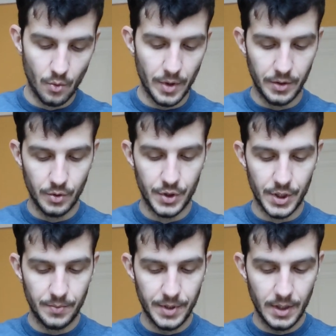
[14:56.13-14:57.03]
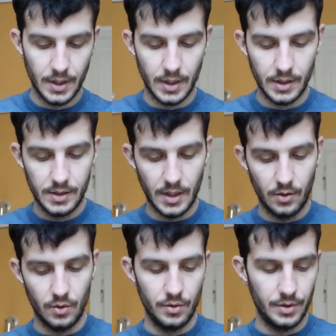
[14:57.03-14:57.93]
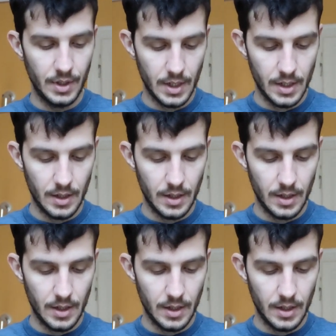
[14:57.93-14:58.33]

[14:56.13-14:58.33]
went to Germany, and second,